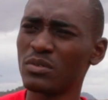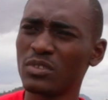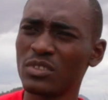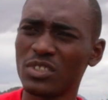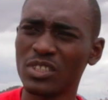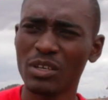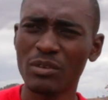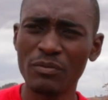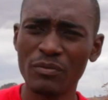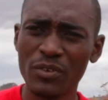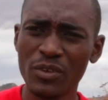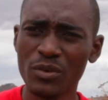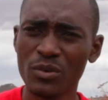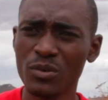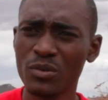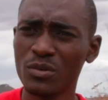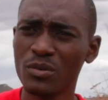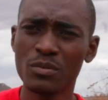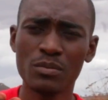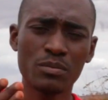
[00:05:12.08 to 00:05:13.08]
some
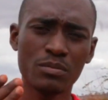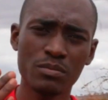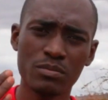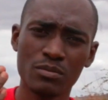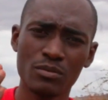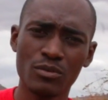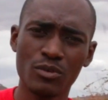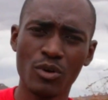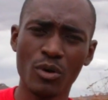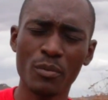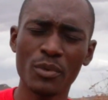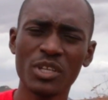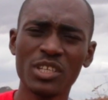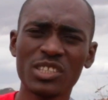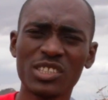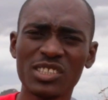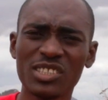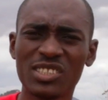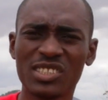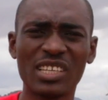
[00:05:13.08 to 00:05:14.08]
few
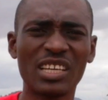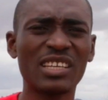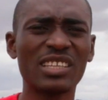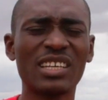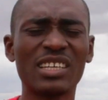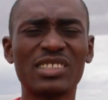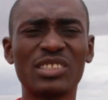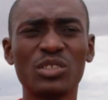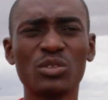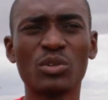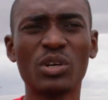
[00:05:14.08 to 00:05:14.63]
communities saying that you